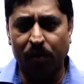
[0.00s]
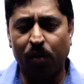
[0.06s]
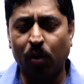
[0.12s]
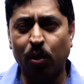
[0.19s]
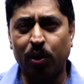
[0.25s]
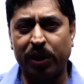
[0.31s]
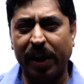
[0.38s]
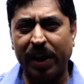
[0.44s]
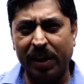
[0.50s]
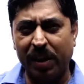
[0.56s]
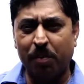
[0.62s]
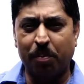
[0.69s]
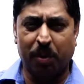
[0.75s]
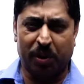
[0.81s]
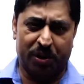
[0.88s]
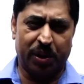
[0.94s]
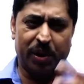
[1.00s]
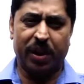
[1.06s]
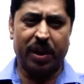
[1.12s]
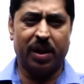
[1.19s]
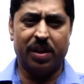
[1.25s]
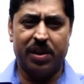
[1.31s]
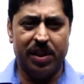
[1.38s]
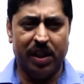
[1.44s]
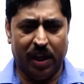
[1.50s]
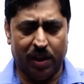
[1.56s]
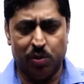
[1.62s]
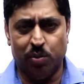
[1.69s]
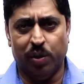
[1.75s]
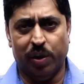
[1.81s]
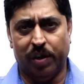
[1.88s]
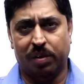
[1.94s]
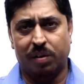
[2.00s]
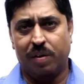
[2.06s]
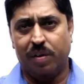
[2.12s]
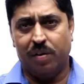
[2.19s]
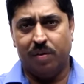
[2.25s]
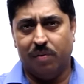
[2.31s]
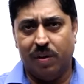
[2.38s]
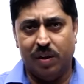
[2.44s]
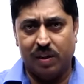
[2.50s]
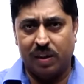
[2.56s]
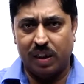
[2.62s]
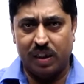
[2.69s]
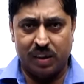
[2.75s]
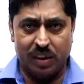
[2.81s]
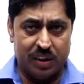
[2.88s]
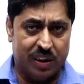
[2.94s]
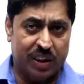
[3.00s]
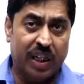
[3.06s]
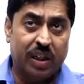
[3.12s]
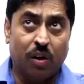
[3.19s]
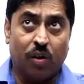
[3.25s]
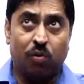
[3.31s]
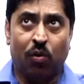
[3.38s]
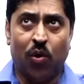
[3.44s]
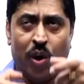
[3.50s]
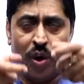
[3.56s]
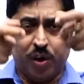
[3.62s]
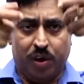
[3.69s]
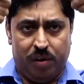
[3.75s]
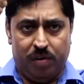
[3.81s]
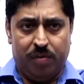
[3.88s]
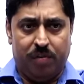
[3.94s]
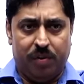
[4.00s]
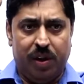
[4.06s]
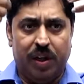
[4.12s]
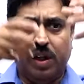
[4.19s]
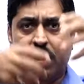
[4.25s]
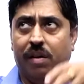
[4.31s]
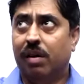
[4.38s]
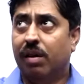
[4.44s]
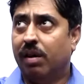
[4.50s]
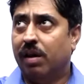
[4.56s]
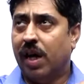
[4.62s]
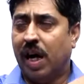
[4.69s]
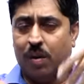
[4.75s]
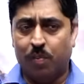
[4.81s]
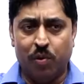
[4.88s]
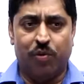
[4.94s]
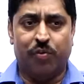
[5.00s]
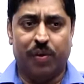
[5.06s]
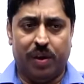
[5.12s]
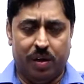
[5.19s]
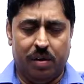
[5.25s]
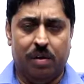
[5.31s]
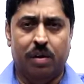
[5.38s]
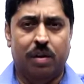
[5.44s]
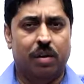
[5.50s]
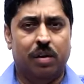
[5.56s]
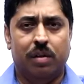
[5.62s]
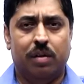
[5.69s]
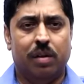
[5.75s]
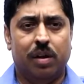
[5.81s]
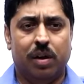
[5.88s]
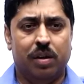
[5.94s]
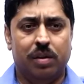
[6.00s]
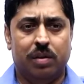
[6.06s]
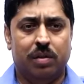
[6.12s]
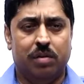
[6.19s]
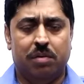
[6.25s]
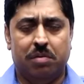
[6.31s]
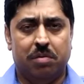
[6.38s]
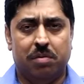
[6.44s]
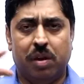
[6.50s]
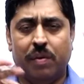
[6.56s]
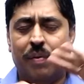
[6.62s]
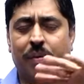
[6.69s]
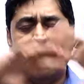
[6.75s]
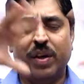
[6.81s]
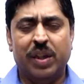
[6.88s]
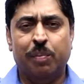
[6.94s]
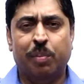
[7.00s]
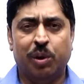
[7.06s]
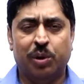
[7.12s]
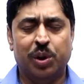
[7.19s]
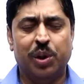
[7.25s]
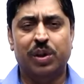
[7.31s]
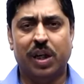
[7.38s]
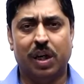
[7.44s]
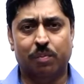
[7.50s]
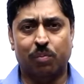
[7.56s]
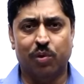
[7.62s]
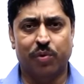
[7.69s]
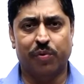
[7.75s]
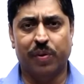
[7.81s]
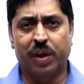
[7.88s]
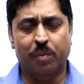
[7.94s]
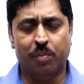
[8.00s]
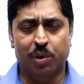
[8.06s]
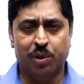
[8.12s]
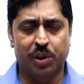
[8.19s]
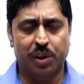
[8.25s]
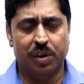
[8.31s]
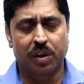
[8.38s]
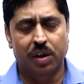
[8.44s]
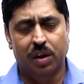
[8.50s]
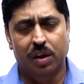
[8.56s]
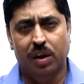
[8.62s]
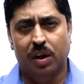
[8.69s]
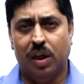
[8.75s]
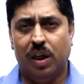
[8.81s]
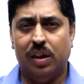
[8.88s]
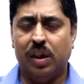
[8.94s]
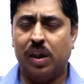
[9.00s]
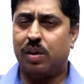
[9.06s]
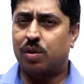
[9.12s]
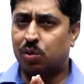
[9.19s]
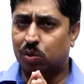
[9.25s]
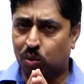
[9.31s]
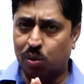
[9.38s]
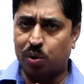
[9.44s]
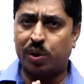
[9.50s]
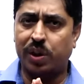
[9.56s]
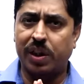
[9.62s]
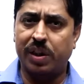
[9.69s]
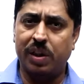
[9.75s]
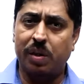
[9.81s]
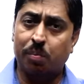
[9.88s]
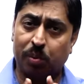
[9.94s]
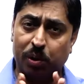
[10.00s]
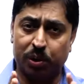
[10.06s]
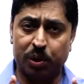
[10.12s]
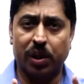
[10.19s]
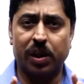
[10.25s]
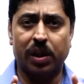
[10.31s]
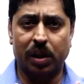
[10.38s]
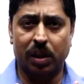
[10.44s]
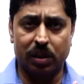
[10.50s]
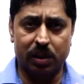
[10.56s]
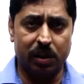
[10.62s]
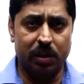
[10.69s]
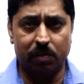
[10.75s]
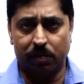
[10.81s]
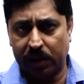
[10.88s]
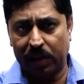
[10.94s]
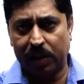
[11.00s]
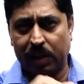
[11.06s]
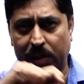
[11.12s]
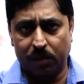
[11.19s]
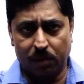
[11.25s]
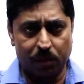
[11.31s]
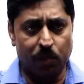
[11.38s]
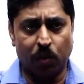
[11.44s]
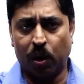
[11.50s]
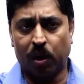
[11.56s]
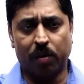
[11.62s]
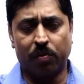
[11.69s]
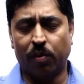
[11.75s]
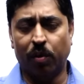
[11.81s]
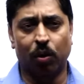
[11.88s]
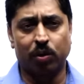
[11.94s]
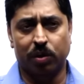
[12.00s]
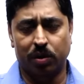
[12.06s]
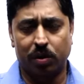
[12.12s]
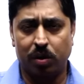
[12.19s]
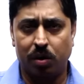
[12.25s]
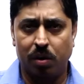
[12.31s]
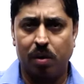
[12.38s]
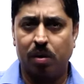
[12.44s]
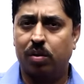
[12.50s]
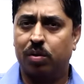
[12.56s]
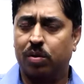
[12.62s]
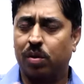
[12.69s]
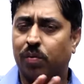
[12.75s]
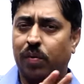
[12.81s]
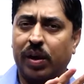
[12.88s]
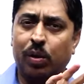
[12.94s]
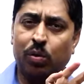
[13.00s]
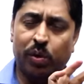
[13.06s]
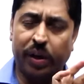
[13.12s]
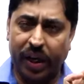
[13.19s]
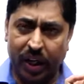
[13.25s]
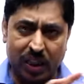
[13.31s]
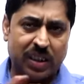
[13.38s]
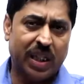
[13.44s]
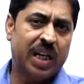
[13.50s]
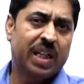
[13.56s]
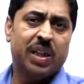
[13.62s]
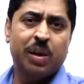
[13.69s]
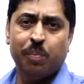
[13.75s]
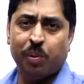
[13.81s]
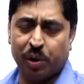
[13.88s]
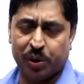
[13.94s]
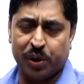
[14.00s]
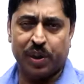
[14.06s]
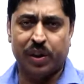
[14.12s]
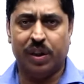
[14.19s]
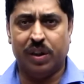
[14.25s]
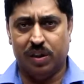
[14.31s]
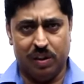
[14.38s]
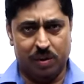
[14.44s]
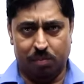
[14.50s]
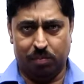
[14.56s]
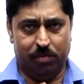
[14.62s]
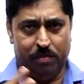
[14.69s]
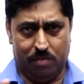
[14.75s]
is no change in pressure energy actually. When there is a jet of water in atmosphere, there is everywhere the pressure is atmospheric pressure, and there is no change in pressure energy when the water flows. So, when you take aside the pressure energy,